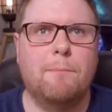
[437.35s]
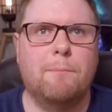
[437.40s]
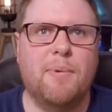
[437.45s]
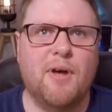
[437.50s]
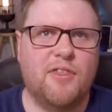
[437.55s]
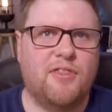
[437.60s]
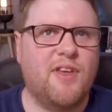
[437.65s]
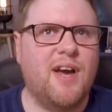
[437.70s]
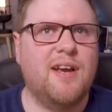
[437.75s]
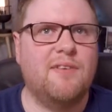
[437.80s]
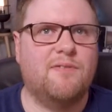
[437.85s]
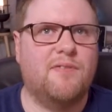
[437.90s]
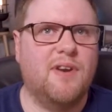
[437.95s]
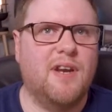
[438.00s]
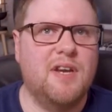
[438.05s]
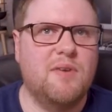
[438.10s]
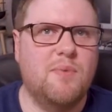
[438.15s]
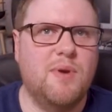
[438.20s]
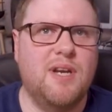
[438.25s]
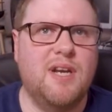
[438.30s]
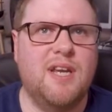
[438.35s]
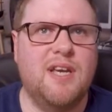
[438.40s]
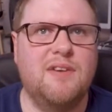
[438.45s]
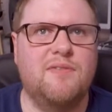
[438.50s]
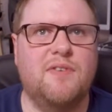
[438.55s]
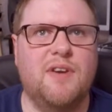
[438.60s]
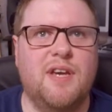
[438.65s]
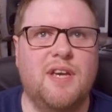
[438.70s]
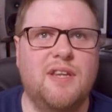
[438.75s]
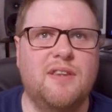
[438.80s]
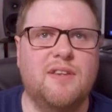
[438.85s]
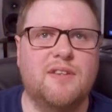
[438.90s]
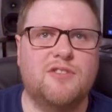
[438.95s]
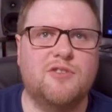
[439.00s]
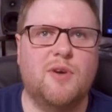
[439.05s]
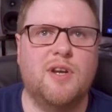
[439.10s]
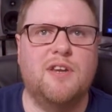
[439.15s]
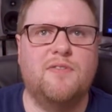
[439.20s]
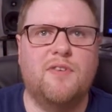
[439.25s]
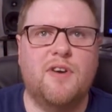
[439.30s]
But thankfully, we live in the
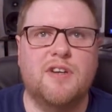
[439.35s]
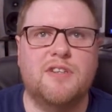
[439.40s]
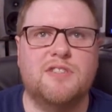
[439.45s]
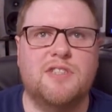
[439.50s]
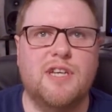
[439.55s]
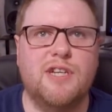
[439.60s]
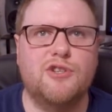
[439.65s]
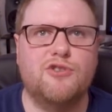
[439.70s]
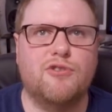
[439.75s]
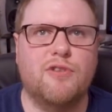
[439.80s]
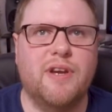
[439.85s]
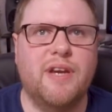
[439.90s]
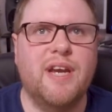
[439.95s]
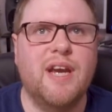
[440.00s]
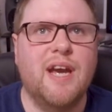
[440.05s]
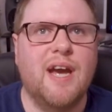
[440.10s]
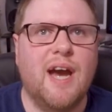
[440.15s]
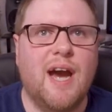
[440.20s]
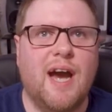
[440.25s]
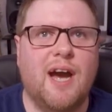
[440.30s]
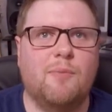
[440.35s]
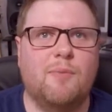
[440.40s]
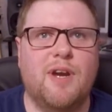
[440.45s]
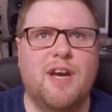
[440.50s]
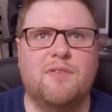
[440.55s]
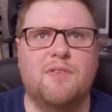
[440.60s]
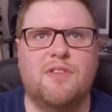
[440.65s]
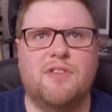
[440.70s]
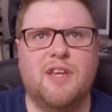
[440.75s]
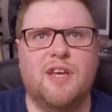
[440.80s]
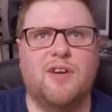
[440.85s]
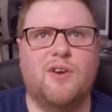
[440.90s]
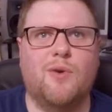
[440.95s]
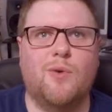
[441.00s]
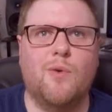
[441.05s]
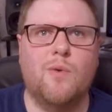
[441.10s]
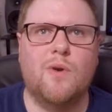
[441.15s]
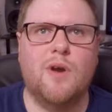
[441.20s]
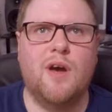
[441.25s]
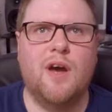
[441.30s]
21st century and we have a thing
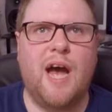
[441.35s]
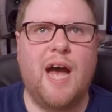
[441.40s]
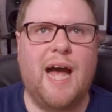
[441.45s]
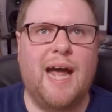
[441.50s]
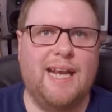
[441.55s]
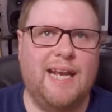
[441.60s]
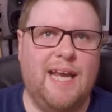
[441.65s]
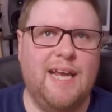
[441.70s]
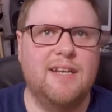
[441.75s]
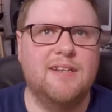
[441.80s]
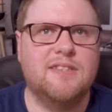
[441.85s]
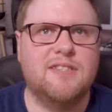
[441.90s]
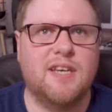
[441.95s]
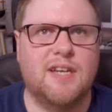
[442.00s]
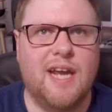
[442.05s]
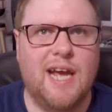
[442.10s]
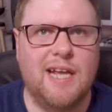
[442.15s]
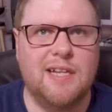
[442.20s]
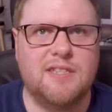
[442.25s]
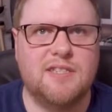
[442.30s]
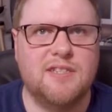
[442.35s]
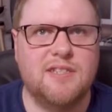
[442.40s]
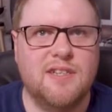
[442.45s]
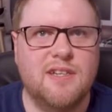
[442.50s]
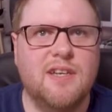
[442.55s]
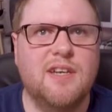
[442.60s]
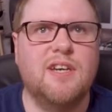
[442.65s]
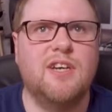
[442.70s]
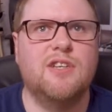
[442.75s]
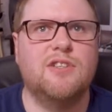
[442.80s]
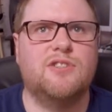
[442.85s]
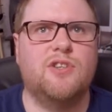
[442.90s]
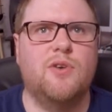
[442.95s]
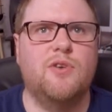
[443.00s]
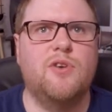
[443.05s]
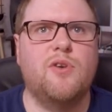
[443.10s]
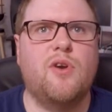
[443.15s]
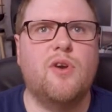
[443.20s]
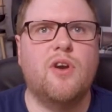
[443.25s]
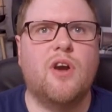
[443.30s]
called an internet. So
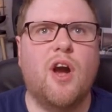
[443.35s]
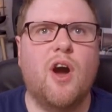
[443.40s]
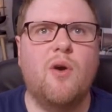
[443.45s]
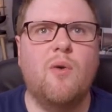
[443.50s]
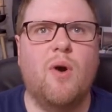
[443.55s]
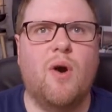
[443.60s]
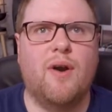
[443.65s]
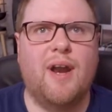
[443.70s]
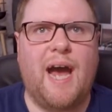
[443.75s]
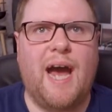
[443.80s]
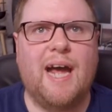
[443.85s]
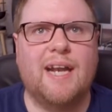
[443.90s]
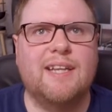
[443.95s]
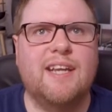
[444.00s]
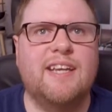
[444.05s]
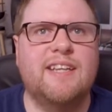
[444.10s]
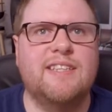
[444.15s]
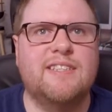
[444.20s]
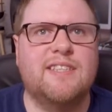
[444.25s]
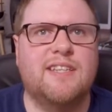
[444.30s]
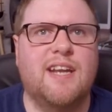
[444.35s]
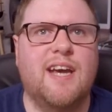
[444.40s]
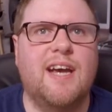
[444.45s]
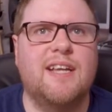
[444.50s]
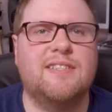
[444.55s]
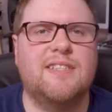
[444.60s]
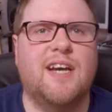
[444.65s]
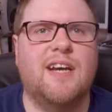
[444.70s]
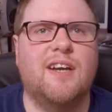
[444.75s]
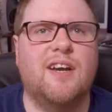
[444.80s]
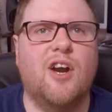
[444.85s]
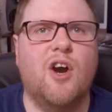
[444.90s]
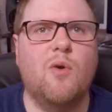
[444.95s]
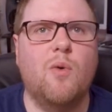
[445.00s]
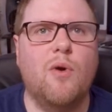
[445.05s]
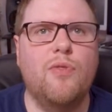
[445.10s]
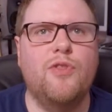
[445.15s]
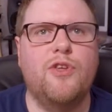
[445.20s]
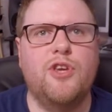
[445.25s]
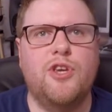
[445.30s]
you can go on an internet and go
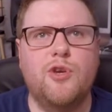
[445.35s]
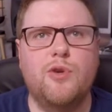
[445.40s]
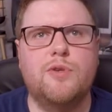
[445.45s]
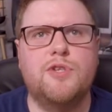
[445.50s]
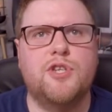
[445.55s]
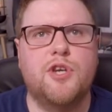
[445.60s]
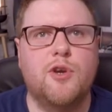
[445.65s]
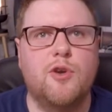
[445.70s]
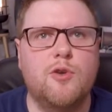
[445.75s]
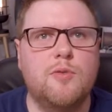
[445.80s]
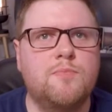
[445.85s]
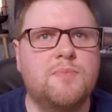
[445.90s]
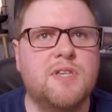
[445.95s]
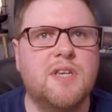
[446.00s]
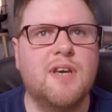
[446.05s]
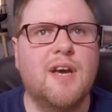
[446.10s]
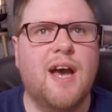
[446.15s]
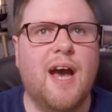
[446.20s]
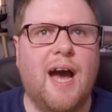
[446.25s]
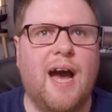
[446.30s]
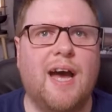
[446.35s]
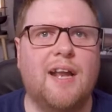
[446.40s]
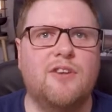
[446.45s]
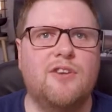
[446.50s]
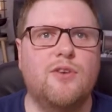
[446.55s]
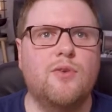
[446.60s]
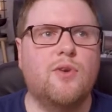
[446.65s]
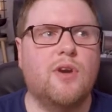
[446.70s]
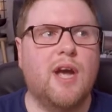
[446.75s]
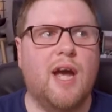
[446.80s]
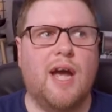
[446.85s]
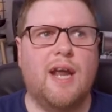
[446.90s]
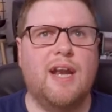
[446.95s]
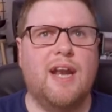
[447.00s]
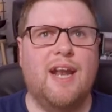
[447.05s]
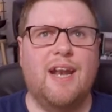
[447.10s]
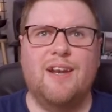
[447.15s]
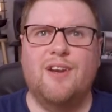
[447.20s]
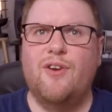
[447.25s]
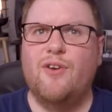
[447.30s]
on the YouTubes and you can
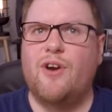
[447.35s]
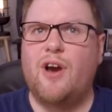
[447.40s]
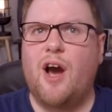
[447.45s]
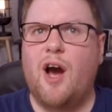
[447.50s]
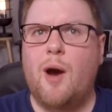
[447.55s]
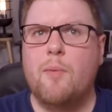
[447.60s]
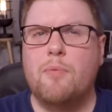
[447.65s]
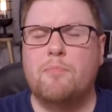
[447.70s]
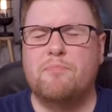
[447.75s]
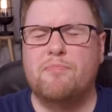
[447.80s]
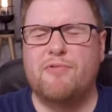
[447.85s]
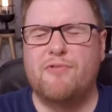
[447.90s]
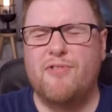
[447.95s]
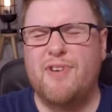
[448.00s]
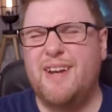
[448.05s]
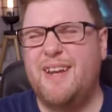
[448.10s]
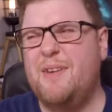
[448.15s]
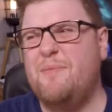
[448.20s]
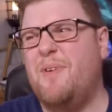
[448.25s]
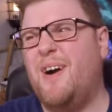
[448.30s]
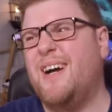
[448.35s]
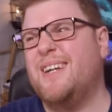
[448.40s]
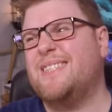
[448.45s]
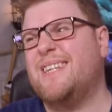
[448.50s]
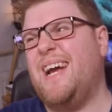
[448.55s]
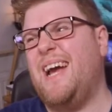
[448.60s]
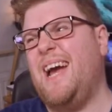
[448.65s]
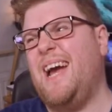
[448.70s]
look up pretty much